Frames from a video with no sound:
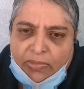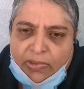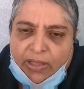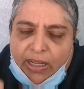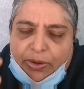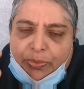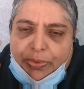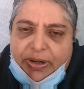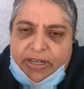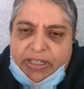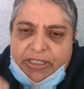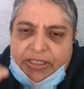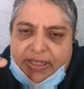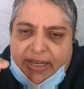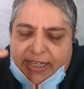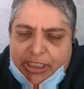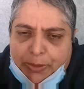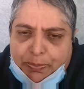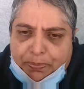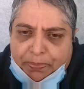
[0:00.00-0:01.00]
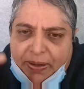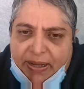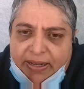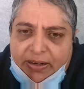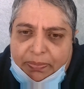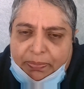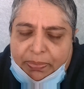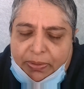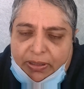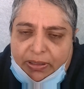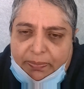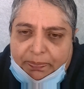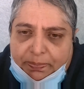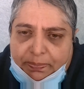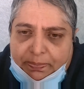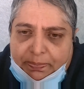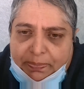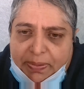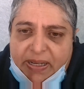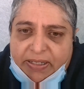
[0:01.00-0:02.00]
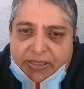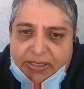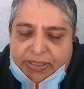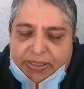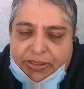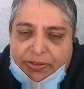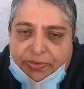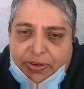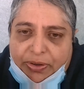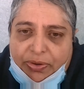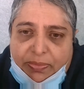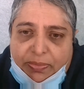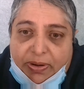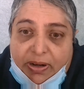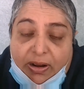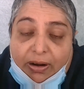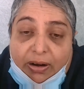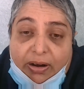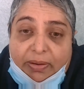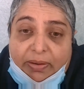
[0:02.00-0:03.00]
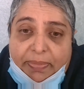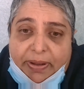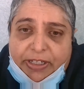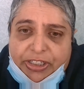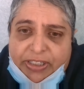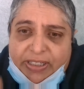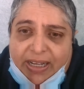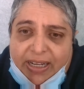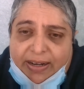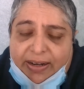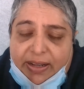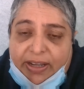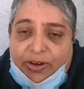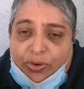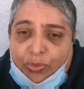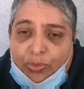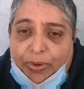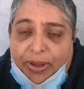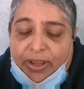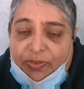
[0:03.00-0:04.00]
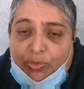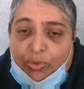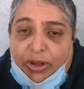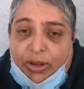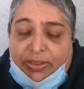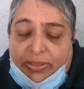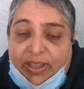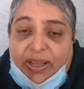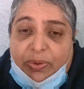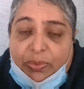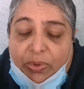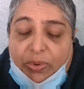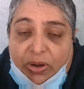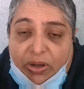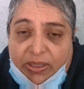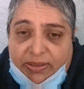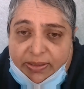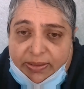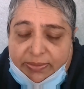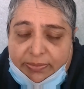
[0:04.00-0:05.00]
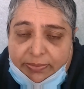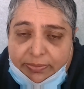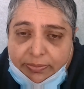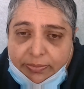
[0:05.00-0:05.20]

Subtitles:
like we're these expendable pieces of human garbage standing in way of what they want.